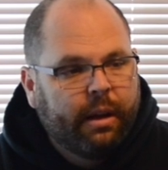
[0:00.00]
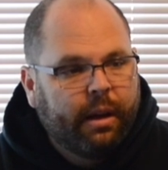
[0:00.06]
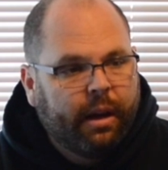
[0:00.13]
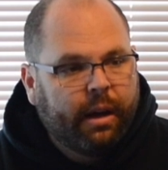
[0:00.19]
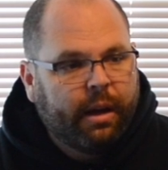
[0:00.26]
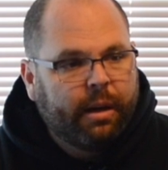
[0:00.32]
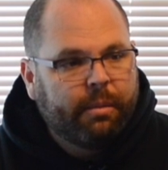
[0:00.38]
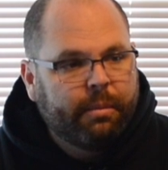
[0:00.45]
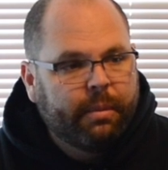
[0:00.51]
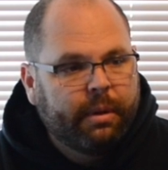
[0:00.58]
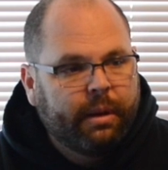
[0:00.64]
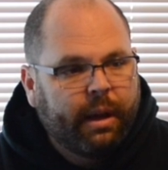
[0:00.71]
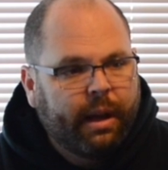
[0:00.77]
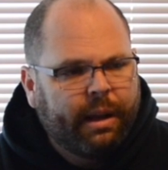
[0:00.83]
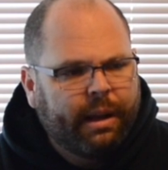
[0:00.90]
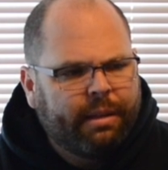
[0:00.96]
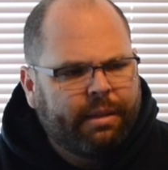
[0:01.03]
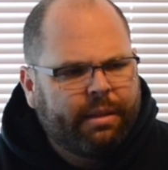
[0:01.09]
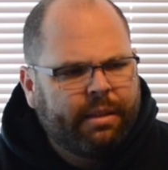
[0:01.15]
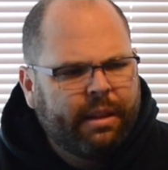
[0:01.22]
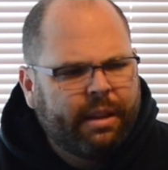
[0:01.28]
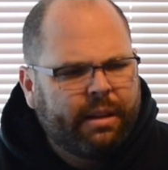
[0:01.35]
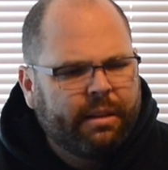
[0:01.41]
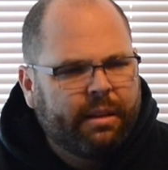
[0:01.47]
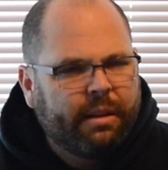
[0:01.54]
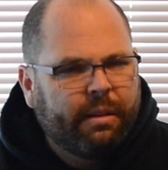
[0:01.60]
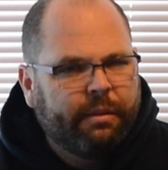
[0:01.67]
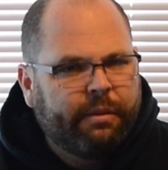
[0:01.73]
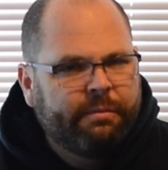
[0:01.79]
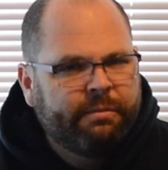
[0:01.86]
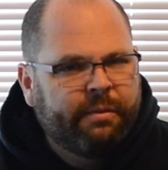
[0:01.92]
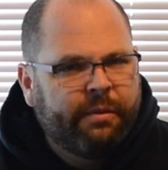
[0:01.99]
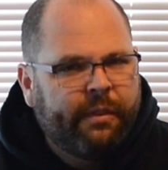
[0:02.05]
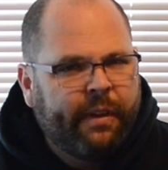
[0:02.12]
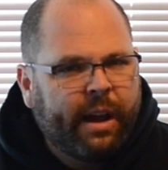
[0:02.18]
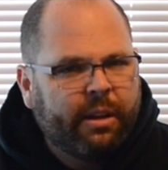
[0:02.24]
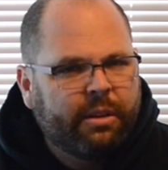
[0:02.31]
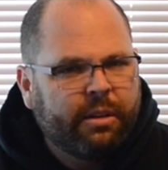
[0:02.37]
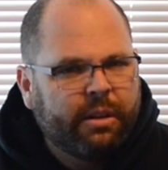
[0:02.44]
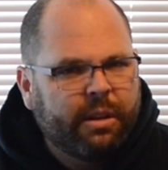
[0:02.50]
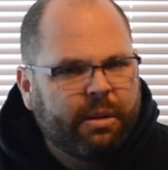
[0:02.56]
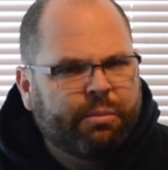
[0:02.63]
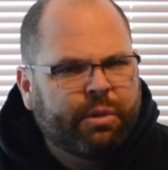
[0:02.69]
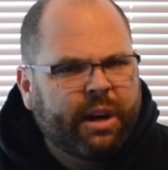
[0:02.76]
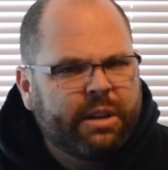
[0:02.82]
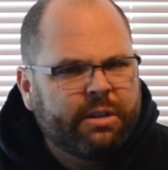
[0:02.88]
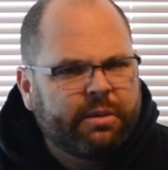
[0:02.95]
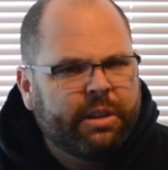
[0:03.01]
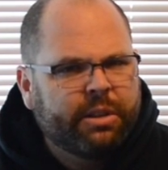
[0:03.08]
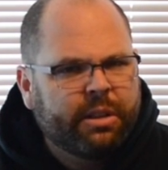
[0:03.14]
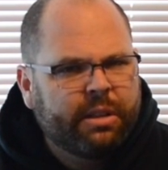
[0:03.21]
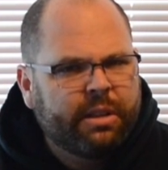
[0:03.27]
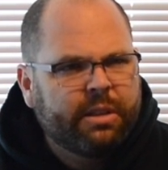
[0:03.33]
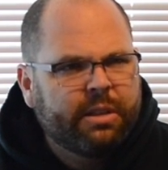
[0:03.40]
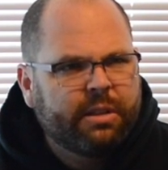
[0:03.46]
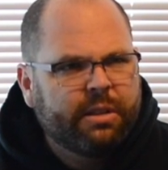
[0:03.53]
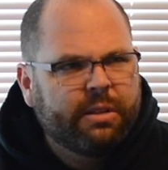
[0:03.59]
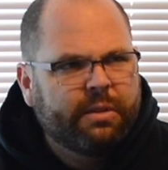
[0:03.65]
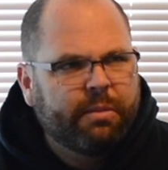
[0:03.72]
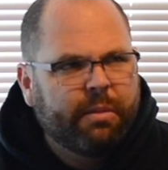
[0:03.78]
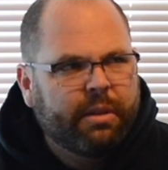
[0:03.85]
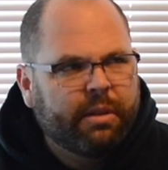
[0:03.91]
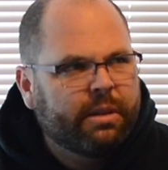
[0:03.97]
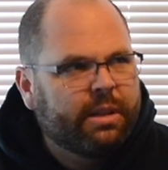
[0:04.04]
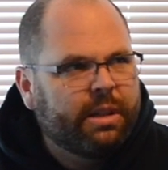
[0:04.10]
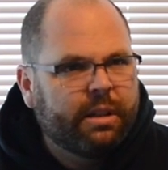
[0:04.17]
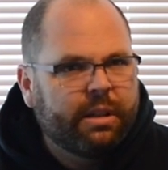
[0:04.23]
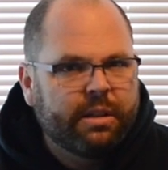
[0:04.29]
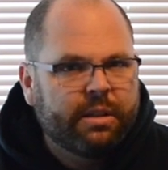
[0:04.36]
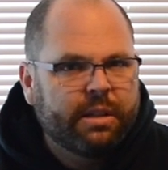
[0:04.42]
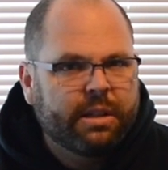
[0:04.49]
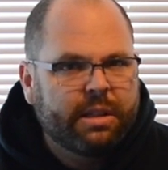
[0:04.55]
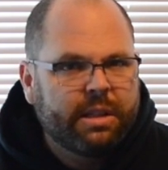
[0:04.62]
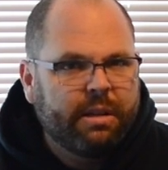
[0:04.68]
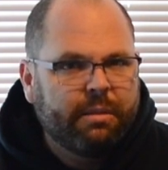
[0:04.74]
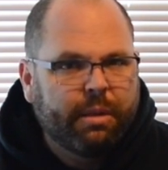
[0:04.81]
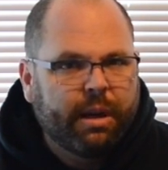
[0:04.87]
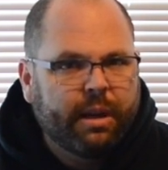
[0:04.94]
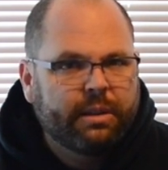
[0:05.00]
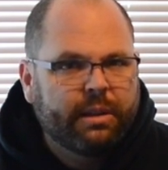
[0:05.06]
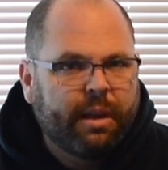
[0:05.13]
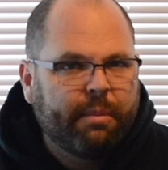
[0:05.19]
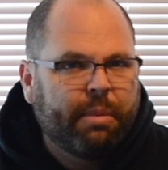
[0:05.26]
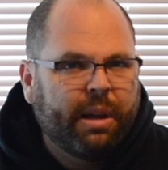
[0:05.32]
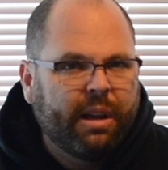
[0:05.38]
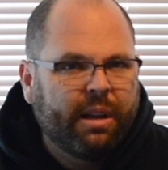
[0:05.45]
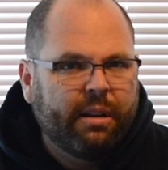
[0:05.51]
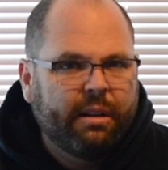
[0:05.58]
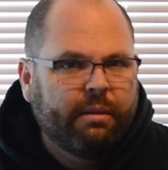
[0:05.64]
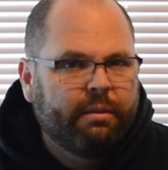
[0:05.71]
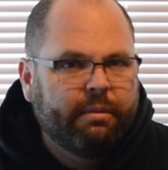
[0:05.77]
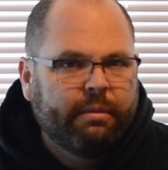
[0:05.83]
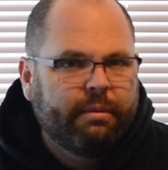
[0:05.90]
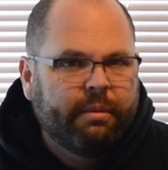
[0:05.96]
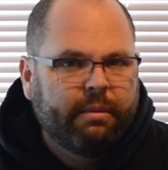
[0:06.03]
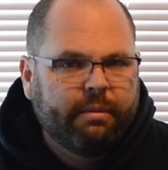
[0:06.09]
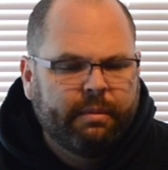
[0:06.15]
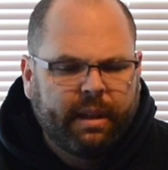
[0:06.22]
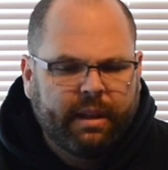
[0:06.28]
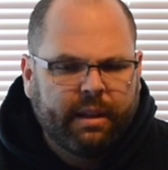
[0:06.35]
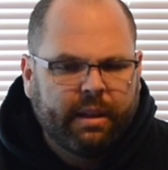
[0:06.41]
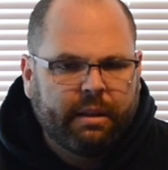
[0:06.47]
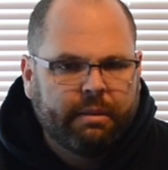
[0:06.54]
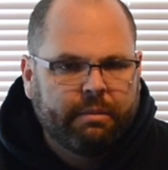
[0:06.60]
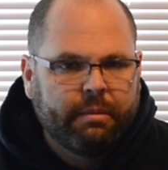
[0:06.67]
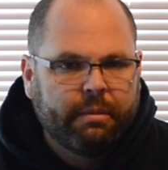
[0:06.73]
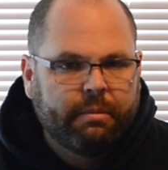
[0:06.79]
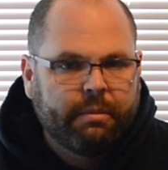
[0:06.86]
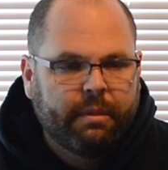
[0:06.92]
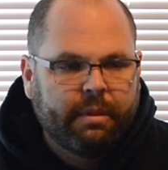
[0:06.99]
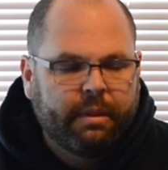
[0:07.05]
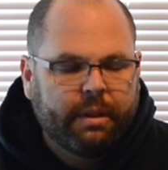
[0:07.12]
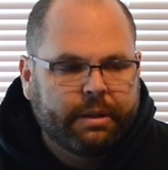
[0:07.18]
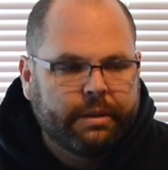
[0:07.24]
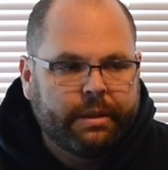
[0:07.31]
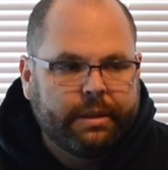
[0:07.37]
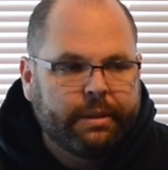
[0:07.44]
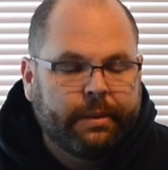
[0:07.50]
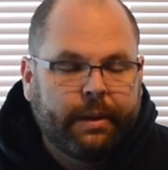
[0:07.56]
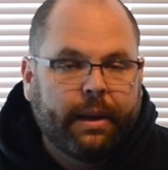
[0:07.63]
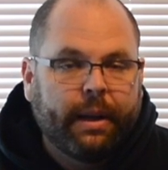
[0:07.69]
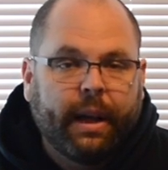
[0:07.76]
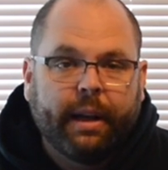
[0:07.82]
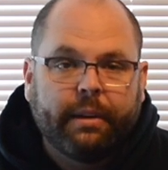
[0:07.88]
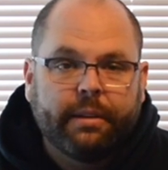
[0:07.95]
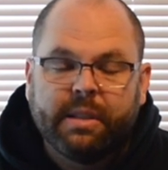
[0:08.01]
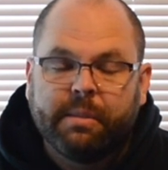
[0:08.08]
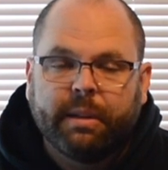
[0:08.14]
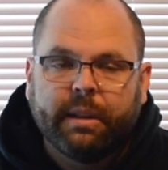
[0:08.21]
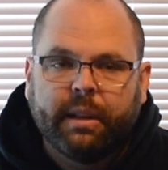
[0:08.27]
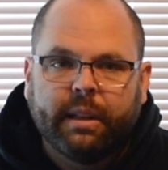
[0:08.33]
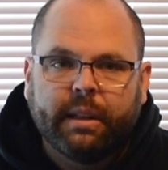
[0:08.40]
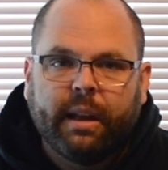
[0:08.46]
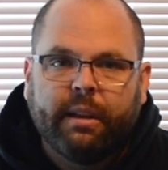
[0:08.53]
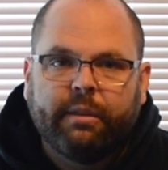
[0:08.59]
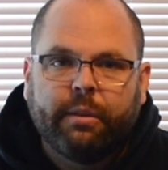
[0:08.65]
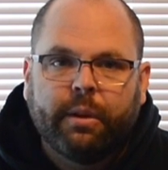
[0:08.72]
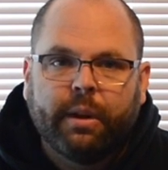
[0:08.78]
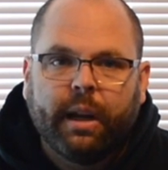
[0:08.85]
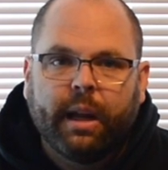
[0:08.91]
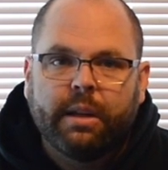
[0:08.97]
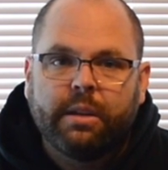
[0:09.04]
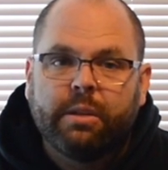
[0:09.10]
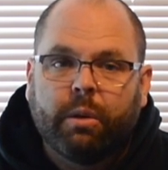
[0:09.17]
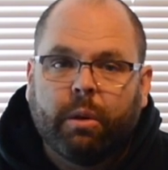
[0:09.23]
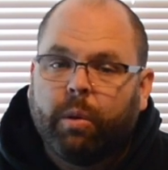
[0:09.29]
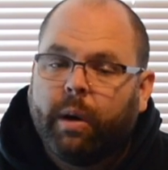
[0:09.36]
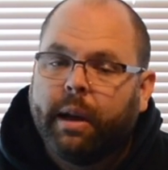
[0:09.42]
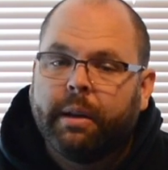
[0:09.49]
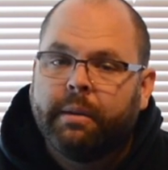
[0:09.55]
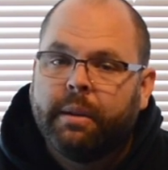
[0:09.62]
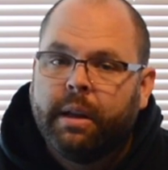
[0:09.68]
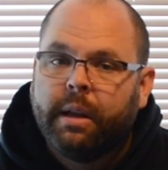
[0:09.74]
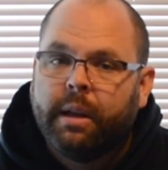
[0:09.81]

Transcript: And I think the value, the price range on this goes from $13 to $16. I paid, I think, $13.29 or something like that for it at Total Wine.